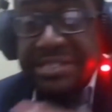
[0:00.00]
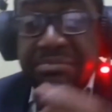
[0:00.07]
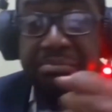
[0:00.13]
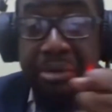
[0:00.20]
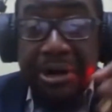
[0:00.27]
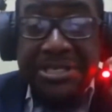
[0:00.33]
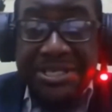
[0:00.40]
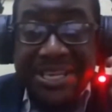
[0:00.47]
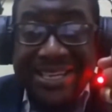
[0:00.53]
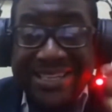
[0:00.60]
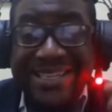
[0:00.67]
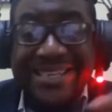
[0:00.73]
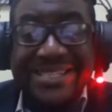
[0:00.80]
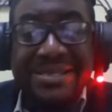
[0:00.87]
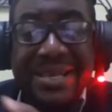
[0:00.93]
these books
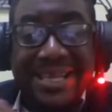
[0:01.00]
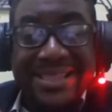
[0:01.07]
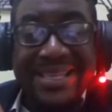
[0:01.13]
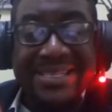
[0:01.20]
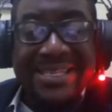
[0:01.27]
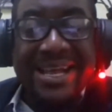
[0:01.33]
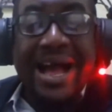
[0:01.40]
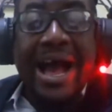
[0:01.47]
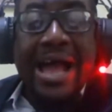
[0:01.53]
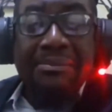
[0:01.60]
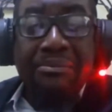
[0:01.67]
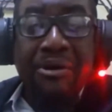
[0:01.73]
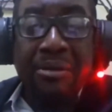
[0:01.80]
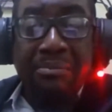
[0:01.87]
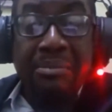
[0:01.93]
in this
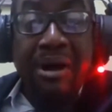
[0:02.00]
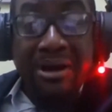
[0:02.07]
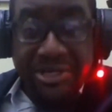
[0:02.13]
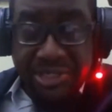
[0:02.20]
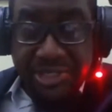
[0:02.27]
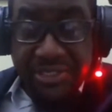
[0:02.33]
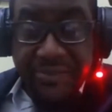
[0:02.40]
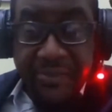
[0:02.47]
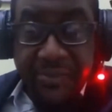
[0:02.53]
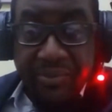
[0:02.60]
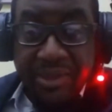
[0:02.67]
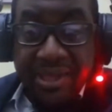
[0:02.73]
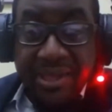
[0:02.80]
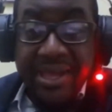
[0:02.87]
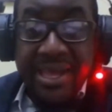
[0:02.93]
cardboard box.
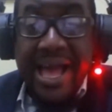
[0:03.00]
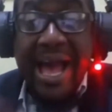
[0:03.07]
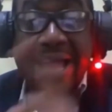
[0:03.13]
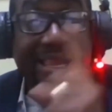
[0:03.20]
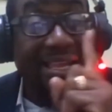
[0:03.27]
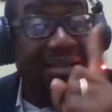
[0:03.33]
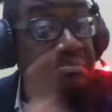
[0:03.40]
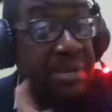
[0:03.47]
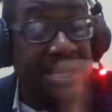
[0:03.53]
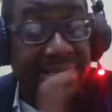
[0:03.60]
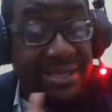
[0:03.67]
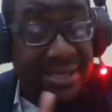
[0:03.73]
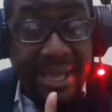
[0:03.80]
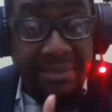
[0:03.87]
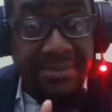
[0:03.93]
I didn't
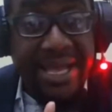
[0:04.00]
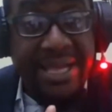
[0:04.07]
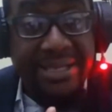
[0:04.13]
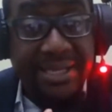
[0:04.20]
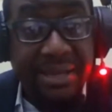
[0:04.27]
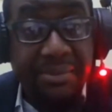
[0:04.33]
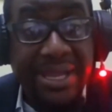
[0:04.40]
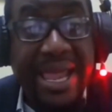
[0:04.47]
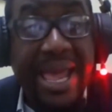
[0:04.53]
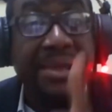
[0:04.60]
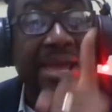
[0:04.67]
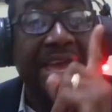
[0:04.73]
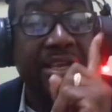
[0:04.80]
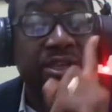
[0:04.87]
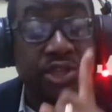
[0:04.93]
meet them that day, but
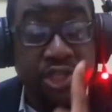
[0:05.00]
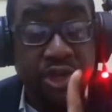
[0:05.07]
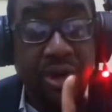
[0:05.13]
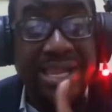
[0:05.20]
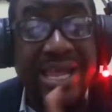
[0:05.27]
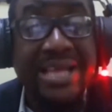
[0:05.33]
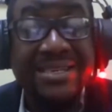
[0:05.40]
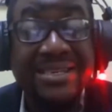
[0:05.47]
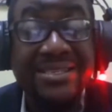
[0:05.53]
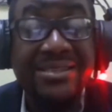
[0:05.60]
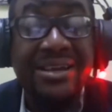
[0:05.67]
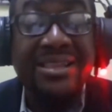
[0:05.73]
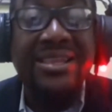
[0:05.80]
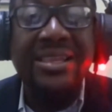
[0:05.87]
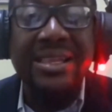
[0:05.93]
I ensured I did
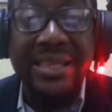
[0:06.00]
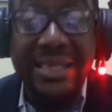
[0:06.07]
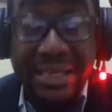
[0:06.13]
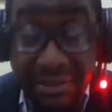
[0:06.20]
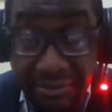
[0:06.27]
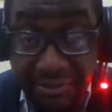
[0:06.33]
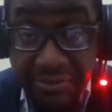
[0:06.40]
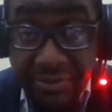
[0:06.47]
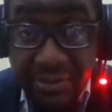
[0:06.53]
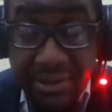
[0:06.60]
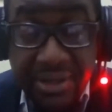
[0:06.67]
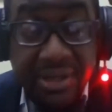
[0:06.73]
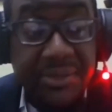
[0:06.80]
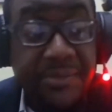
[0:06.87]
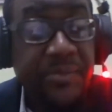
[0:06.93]
not leave
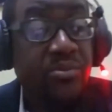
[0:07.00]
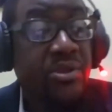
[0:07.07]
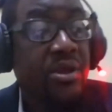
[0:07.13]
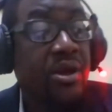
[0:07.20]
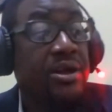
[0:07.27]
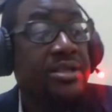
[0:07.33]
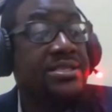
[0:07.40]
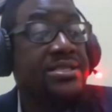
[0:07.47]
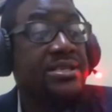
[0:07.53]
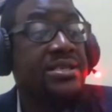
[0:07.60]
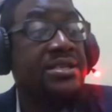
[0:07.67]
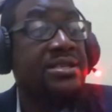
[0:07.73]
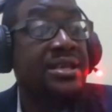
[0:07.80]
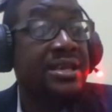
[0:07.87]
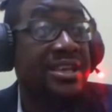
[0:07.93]

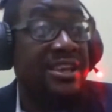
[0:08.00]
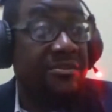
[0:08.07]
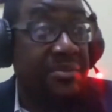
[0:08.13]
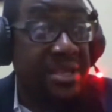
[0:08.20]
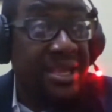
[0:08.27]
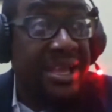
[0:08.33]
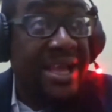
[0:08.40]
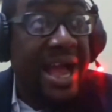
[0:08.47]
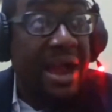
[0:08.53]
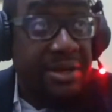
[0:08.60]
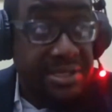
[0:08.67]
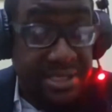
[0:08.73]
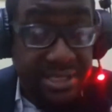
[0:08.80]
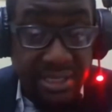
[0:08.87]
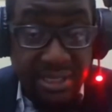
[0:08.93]
until they gave me the
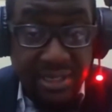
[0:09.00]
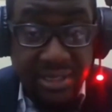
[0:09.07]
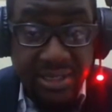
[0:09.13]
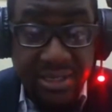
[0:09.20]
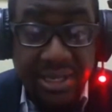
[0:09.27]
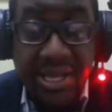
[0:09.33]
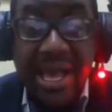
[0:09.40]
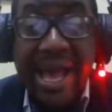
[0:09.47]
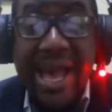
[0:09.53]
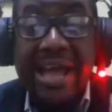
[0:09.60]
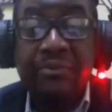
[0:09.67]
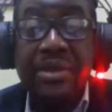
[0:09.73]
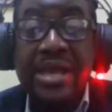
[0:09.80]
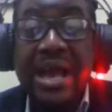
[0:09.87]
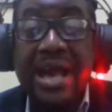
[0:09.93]
guarantee.
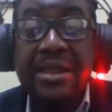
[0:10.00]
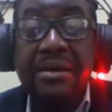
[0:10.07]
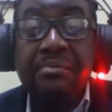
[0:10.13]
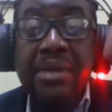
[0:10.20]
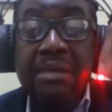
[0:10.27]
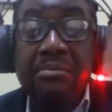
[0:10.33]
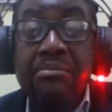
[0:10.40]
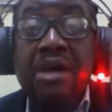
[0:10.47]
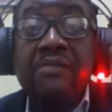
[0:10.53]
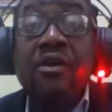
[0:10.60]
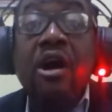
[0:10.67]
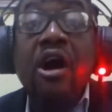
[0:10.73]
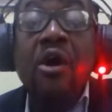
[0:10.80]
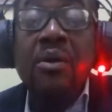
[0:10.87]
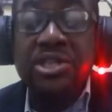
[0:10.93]
And we had a member
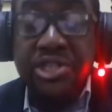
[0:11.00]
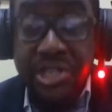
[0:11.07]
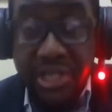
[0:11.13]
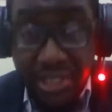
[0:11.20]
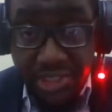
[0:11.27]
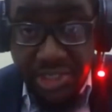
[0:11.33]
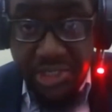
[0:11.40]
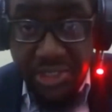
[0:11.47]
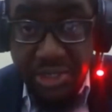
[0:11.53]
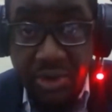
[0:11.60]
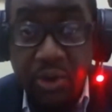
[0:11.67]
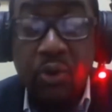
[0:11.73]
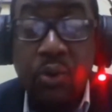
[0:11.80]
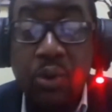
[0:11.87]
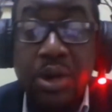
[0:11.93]
of our church
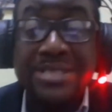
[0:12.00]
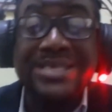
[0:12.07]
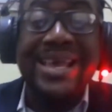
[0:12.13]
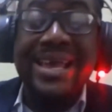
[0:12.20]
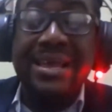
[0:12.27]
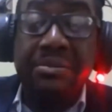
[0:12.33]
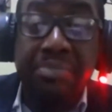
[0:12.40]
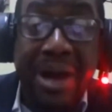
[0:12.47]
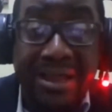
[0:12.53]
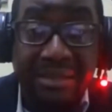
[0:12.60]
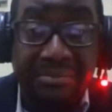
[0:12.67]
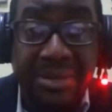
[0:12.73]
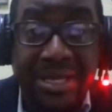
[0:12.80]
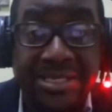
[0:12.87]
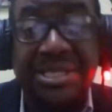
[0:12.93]
who works in
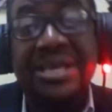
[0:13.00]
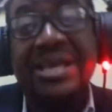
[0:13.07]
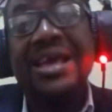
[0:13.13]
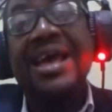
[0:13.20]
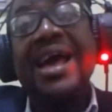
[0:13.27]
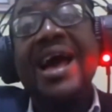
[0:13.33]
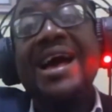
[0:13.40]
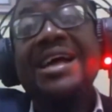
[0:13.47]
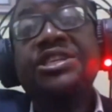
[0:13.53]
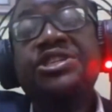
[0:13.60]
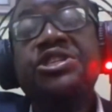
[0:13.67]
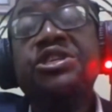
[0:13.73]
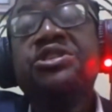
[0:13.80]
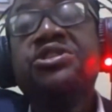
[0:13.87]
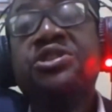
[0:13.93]
parliament, and she